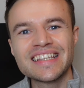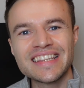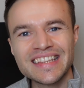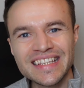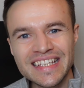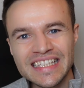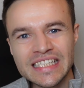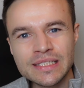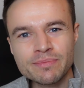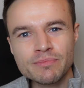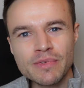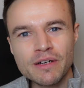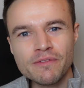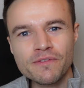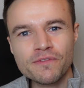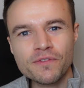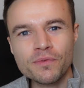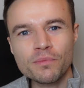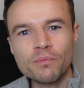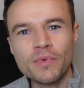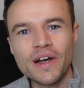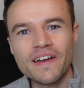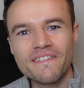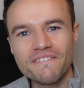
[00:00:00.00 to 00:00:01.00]
This
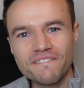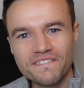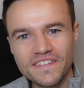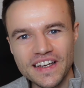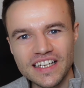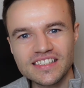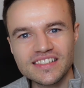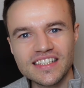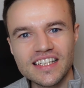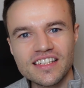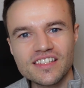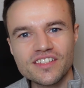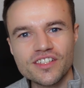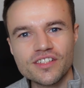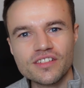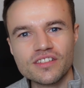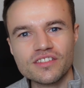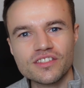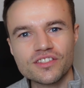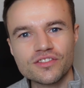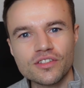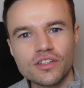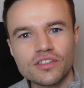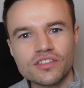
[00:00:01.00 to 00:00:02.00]
month, my InvestEngine
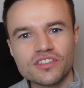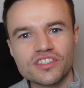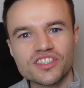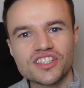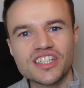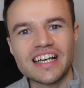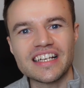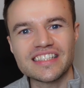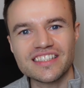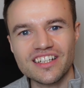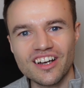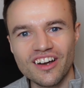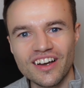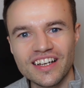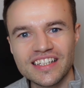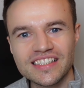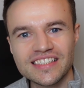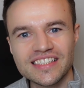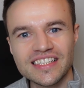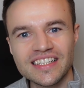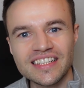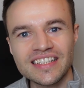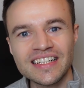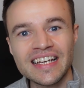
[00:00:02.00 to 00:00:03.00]
stocks and shares
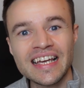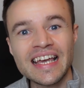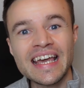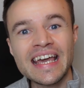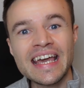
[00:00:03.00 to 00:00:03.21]
ISA